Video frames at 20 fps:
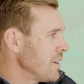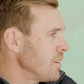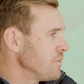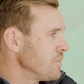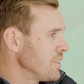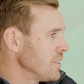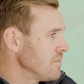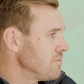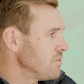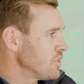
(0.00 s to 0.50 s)
of
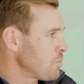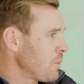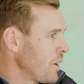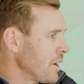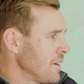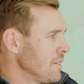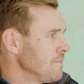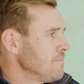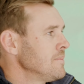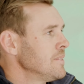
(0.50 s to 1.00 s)
your
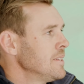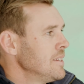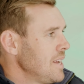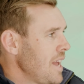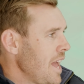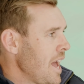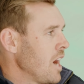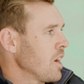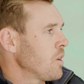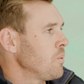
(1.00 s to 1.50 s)
spreader,
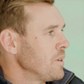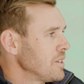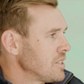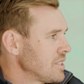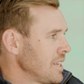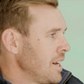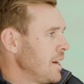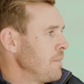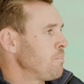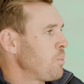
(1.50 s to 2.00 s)
how can we
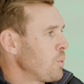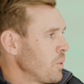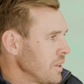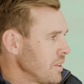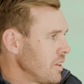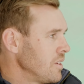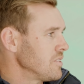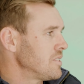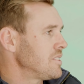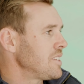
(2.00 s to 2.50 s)
start putting
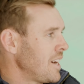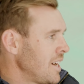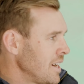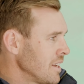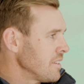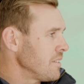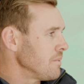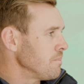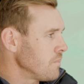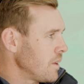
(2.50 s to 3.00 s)
those
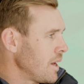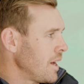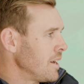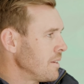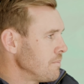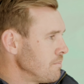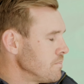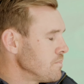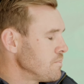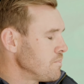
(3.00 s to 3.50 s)
data
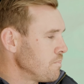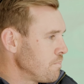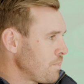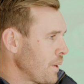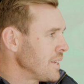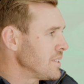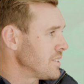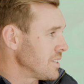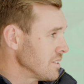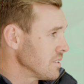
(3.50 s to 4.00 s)

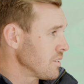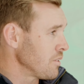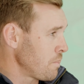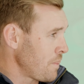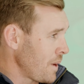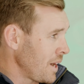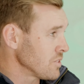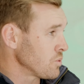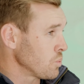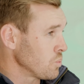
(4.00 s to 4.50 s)
pieces of the
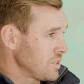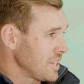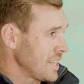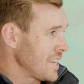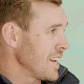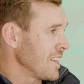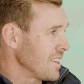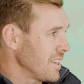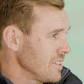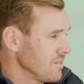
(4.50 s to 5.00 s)
puzzle
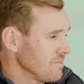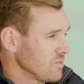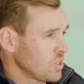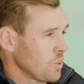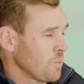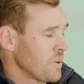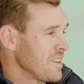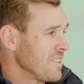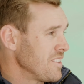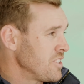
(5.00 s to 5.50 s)
together so
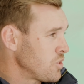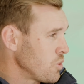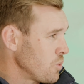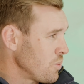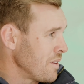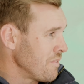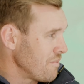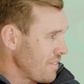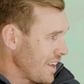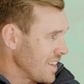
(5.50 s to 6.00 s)
when you do
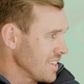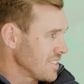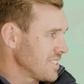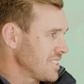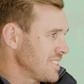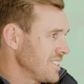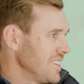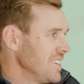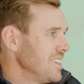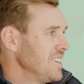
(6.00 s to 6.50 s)

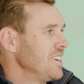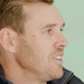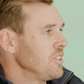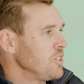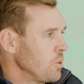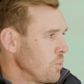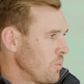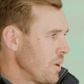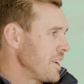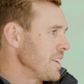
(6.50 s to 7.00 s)
invest,
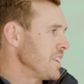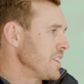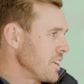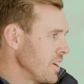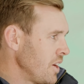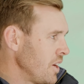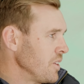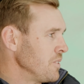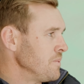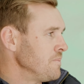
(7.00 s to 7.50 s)
you're ready to
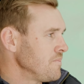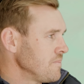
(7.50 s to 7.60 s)
go?